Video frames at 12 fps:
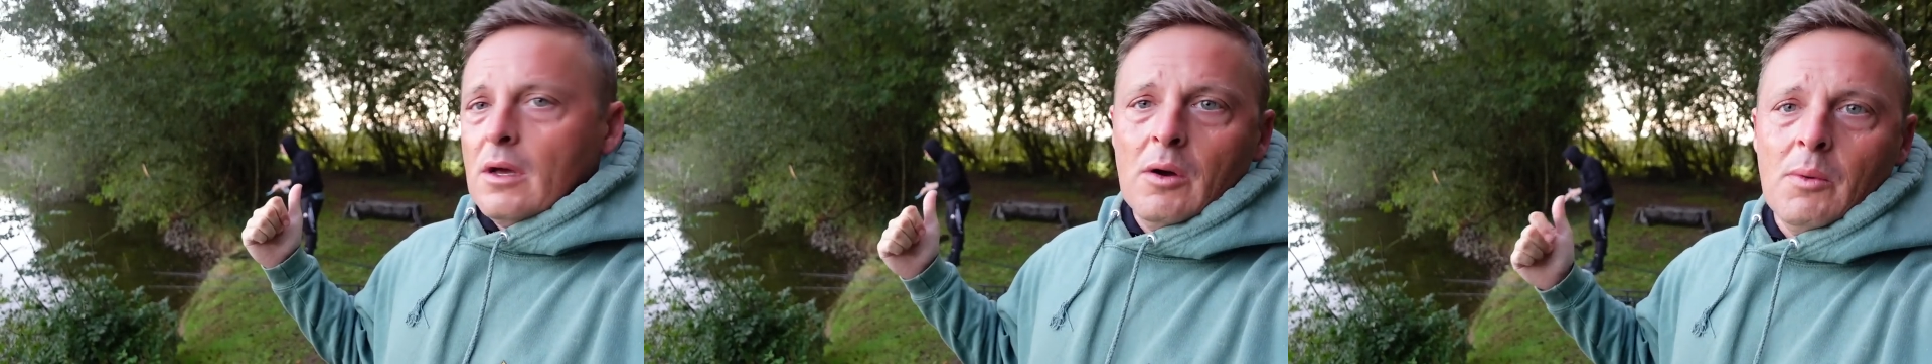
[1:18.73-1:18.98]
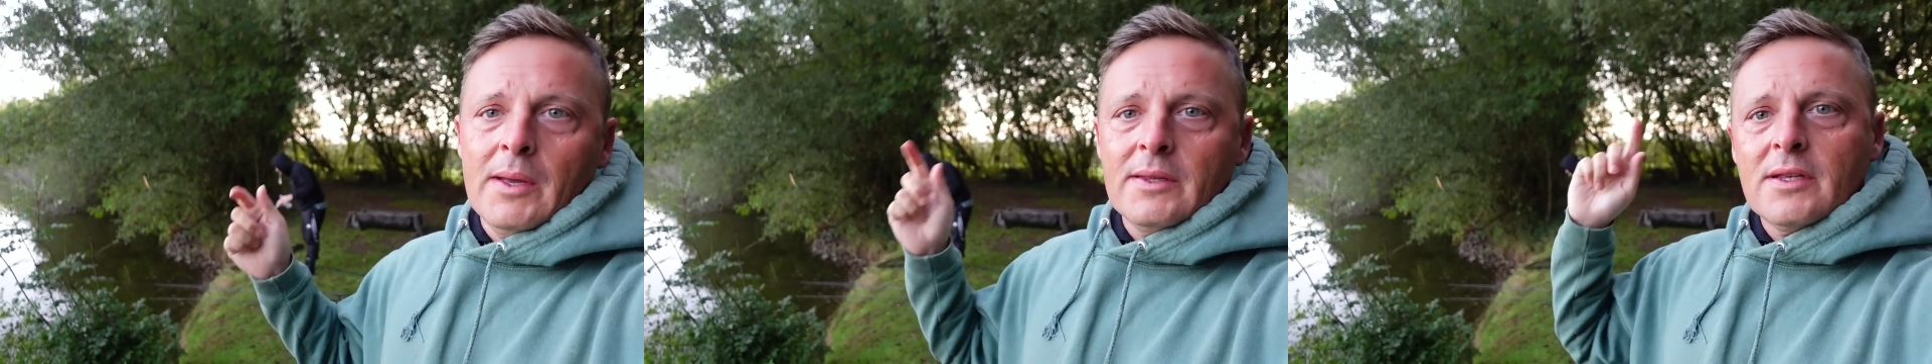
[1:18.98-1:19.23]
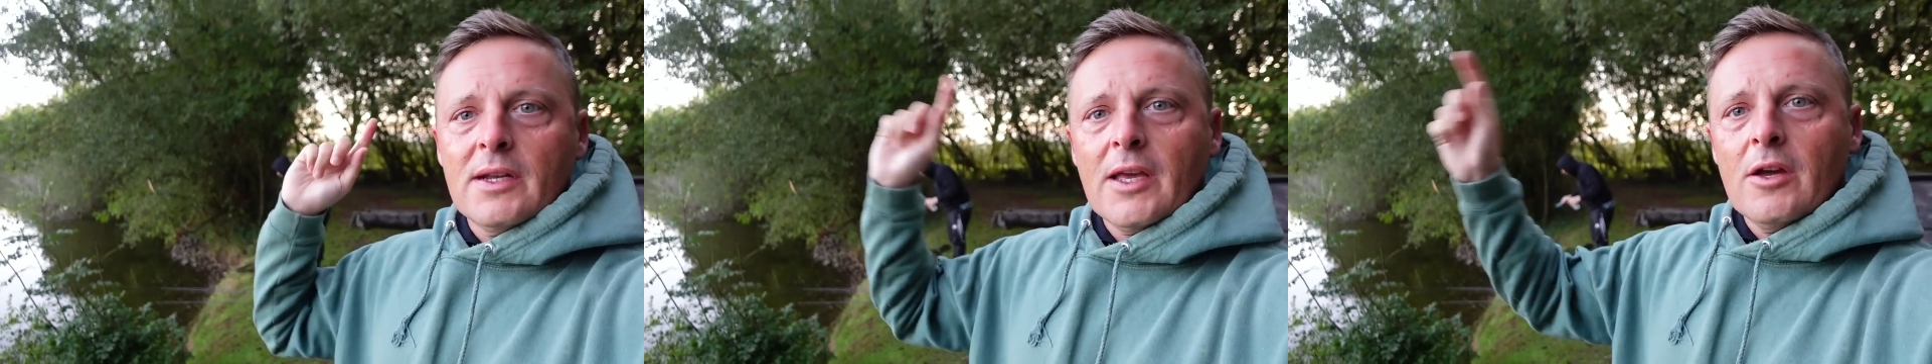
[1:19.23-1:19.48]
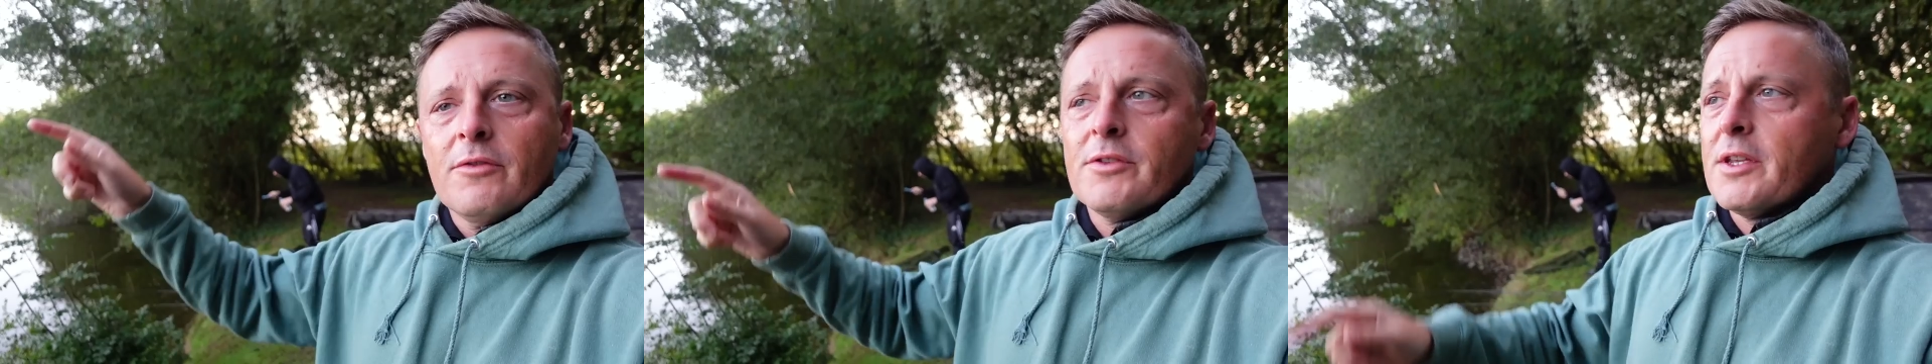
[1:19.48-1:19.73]
I'll wait until I
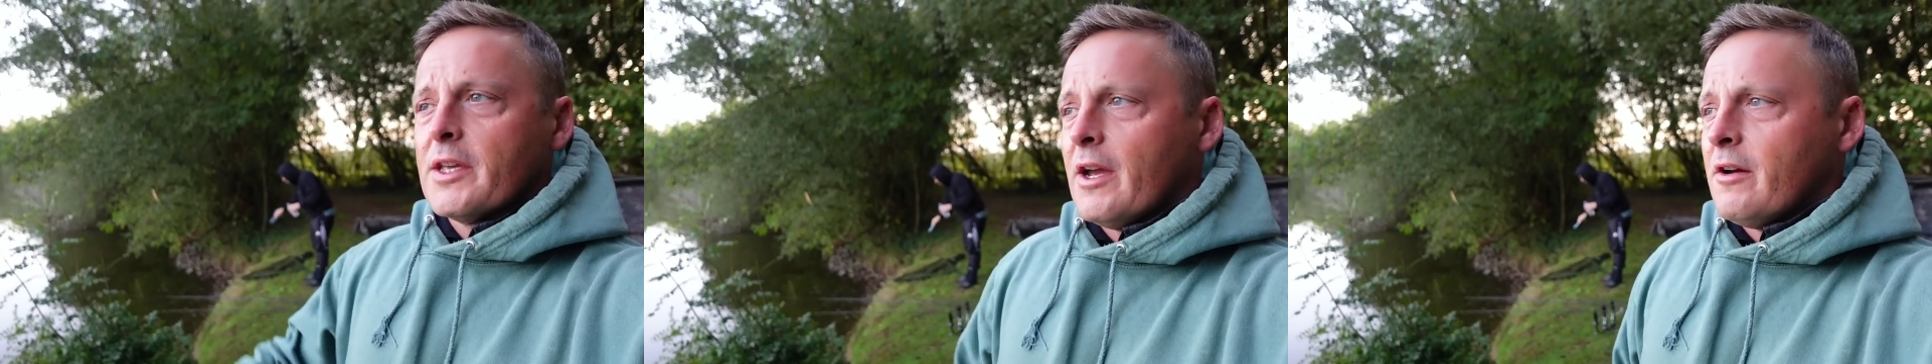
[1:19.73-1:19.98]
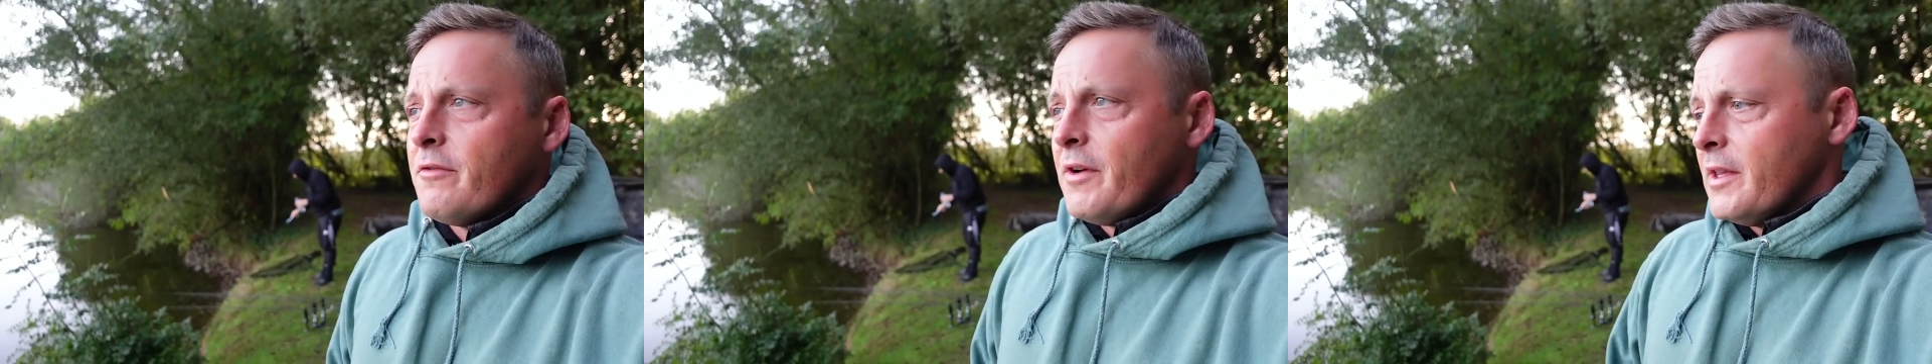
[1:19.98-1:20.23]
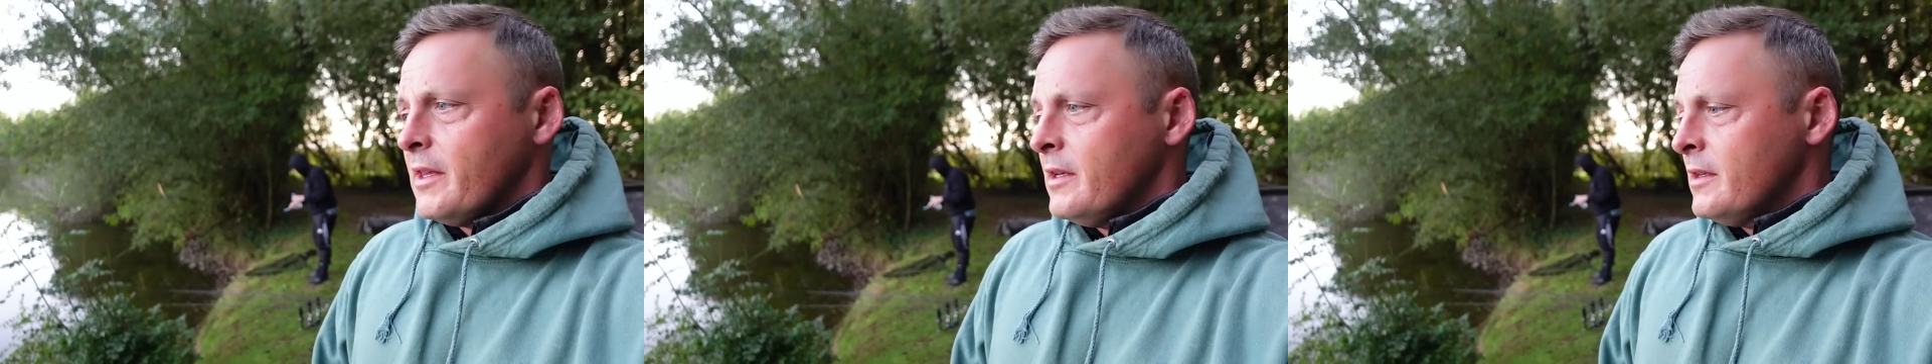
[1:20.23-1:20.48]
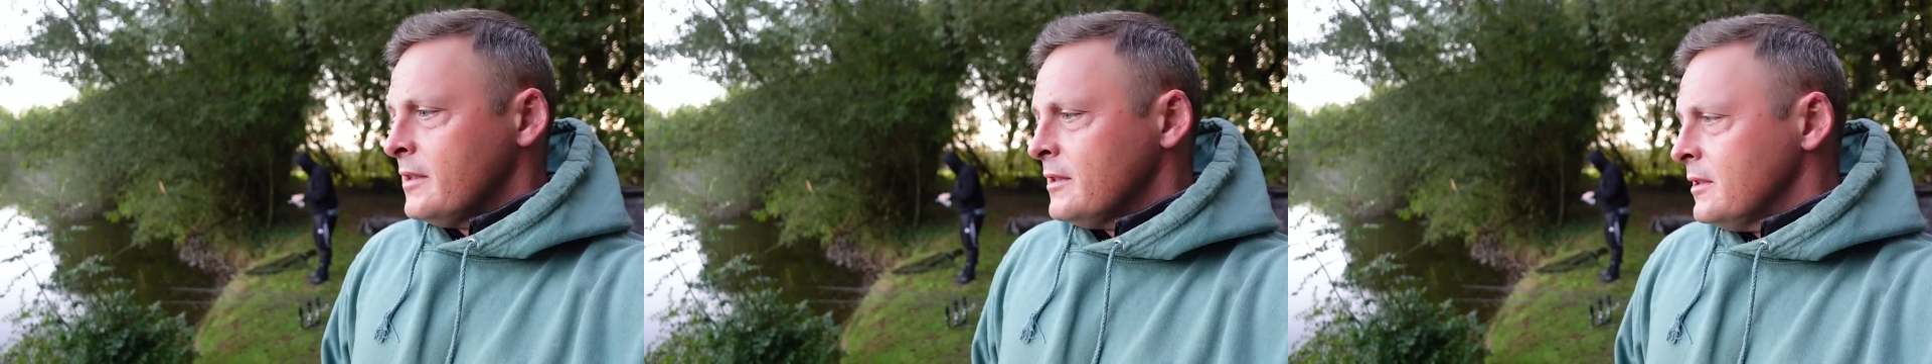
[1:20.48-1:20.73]
get over to the caravan.
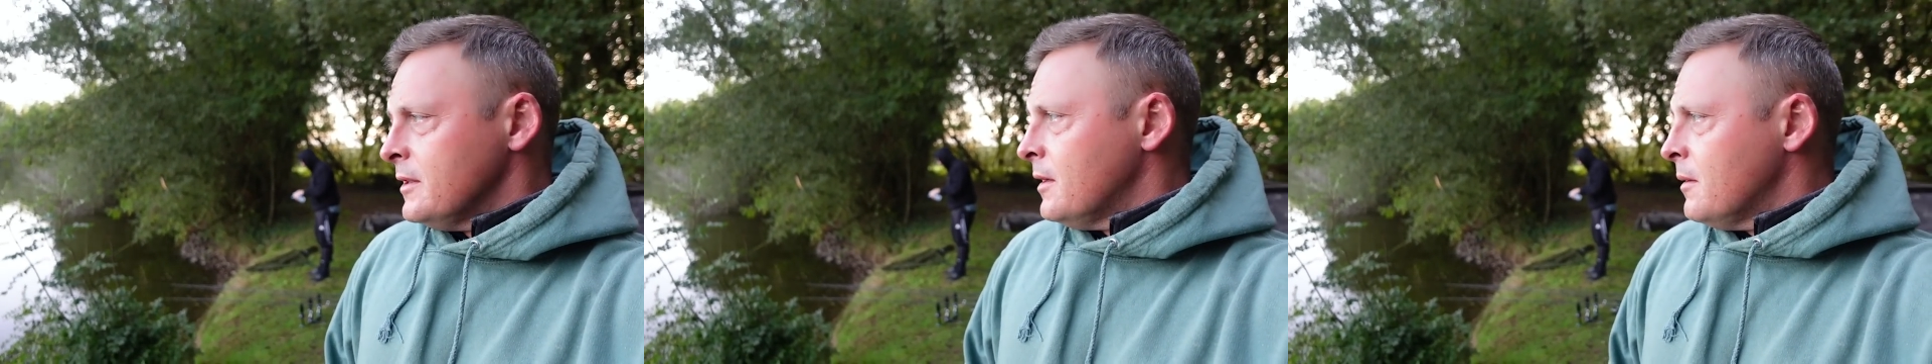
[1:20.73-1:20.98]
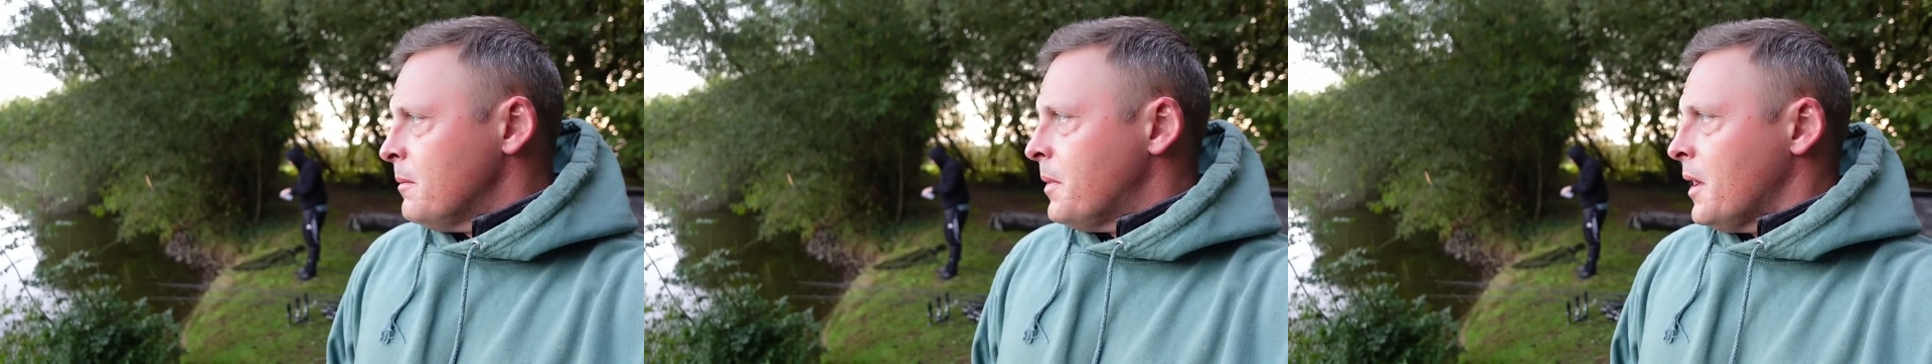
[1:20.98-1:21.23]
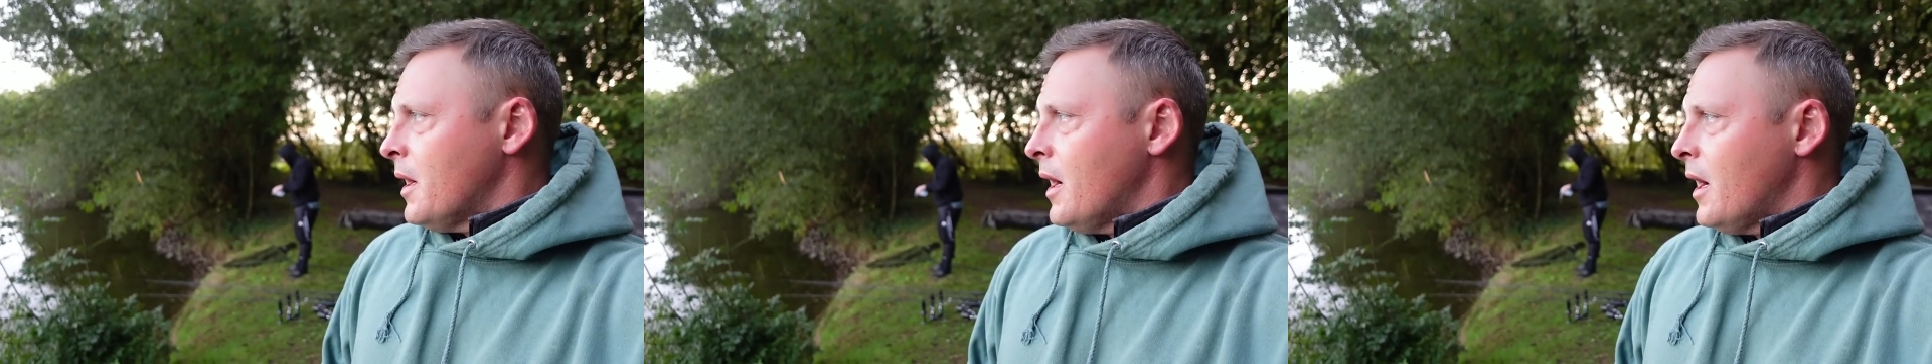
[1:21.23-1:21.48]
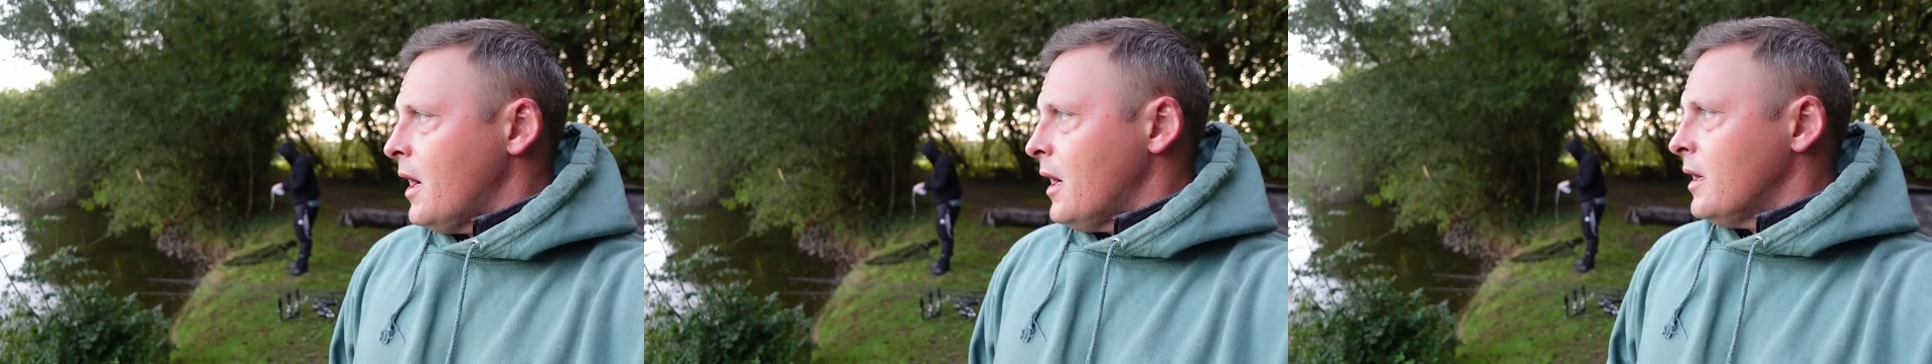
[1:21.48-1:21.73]

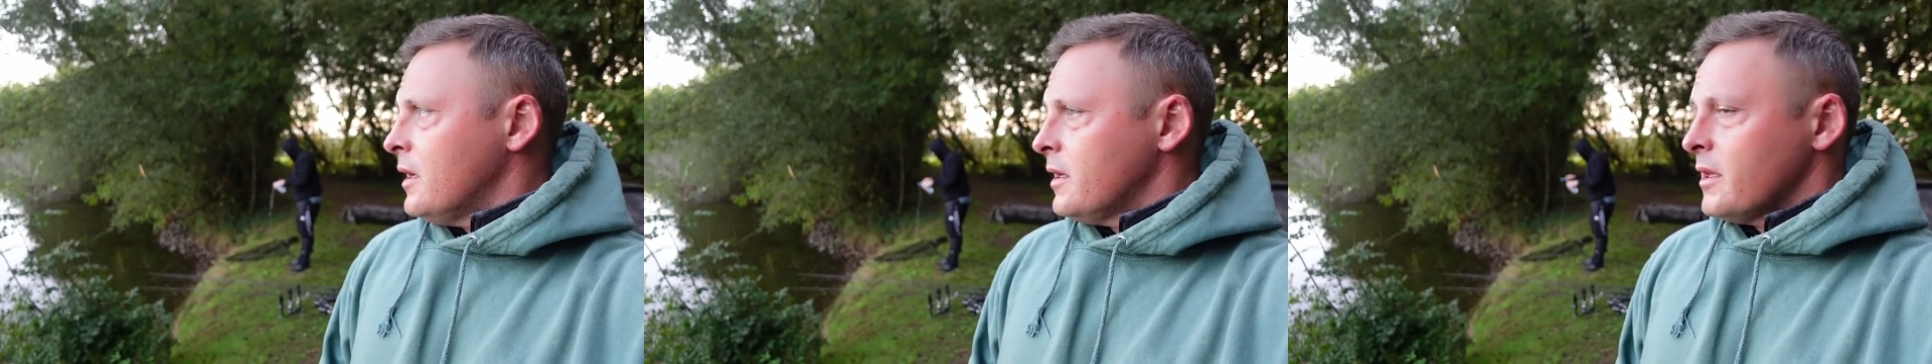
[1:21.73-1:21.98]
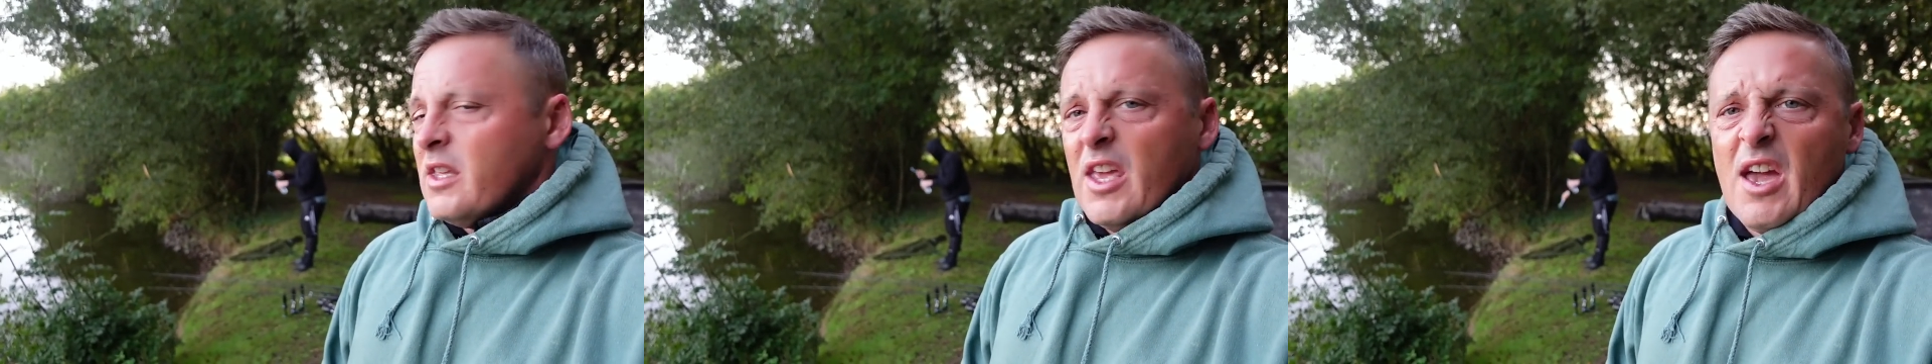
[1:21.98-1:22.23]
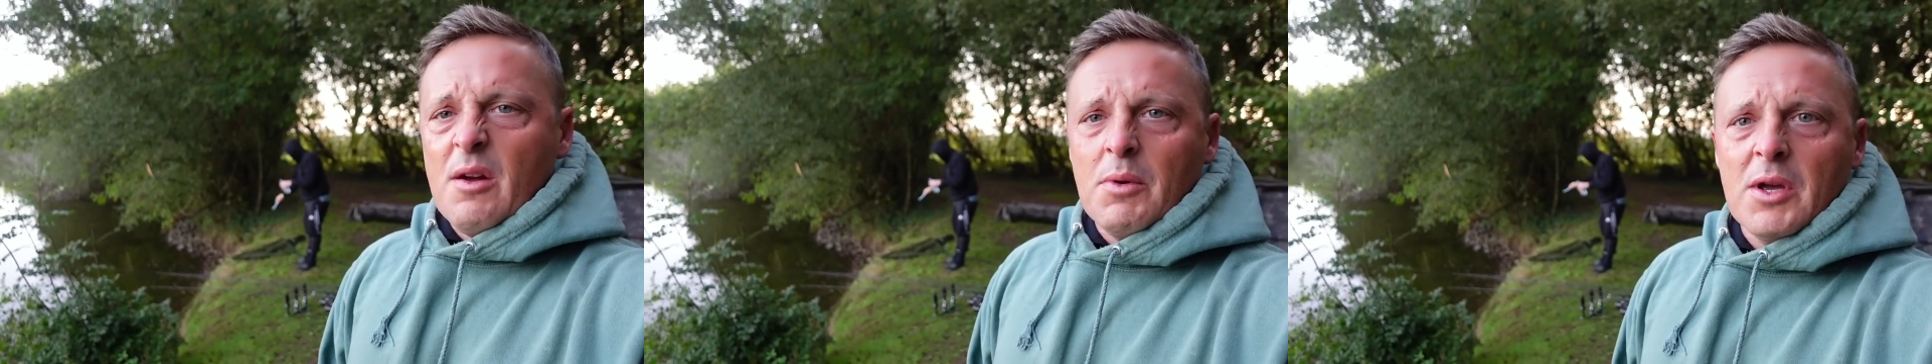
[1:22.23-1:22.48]
But yeah,